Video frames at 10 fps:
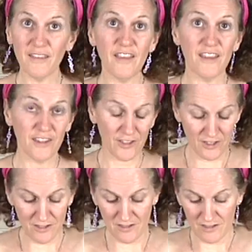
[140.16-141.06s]
There you
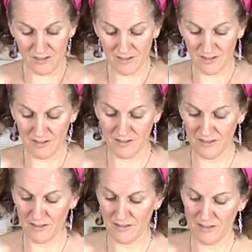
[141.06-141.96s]
go.
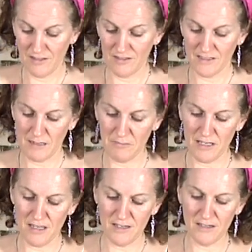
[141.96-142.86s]
Tap it
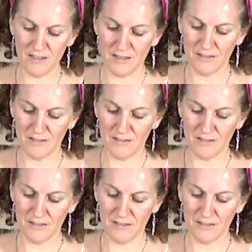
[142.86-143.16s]
in.